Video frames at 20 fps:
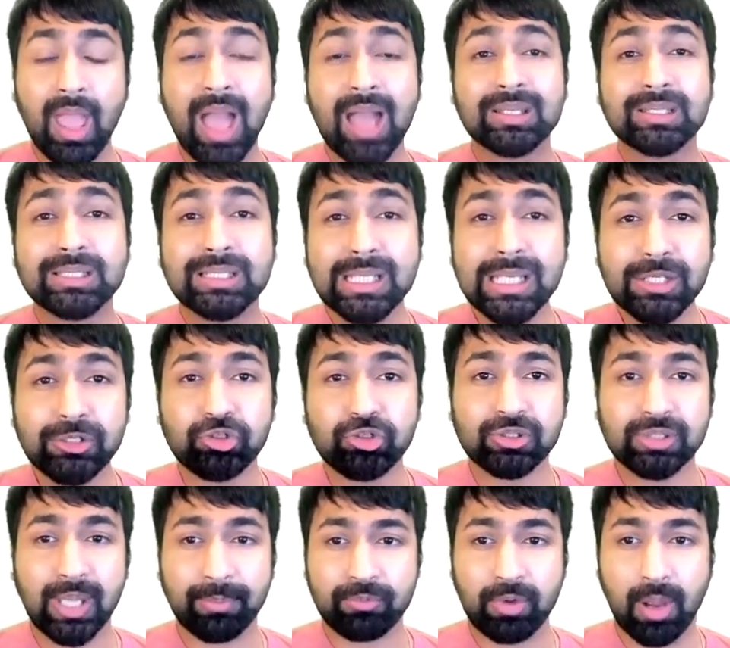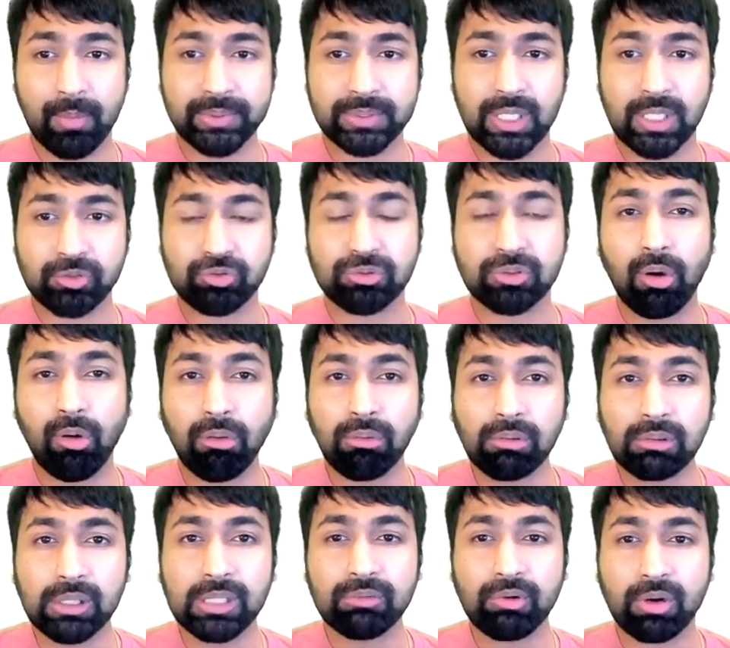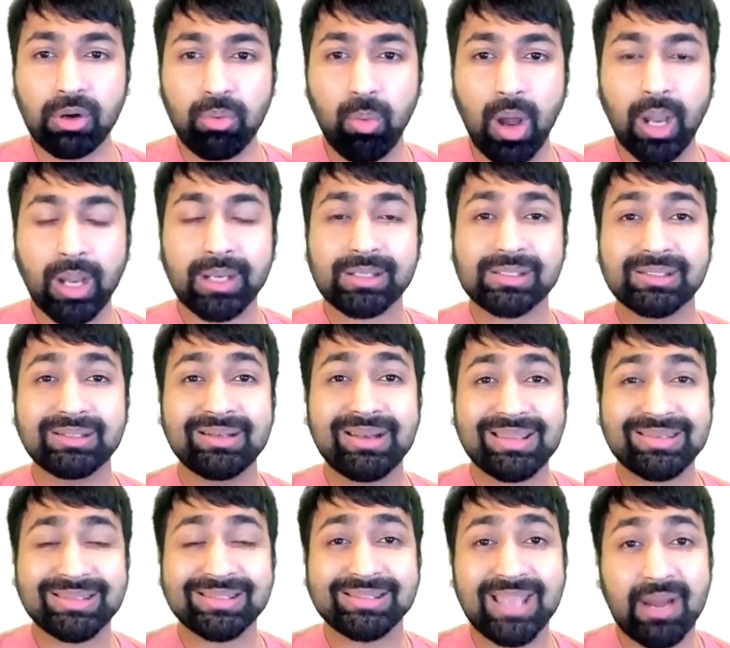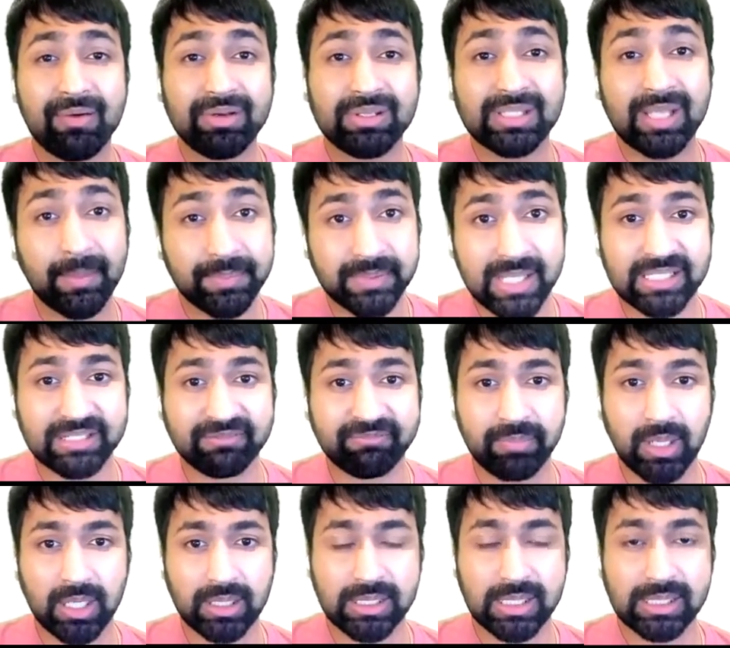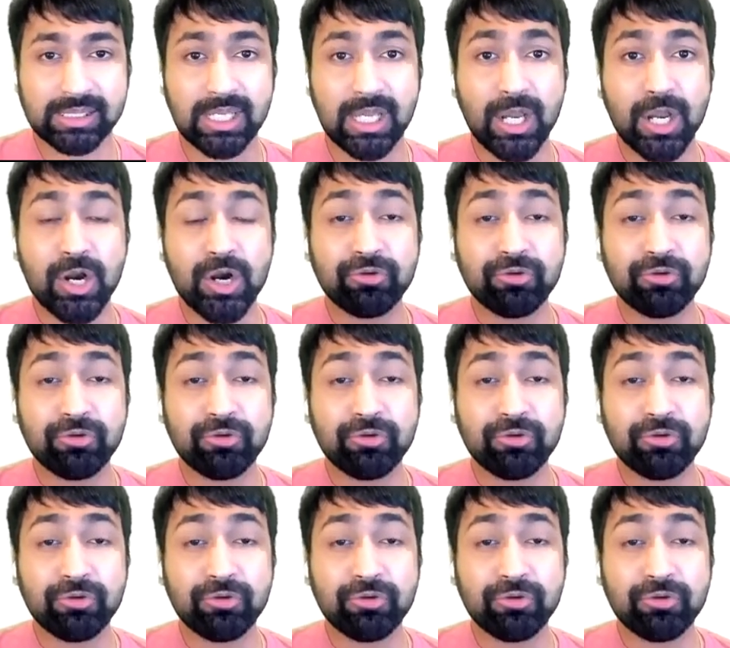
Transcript: and each subcomputation only requires the necessary subset of parties,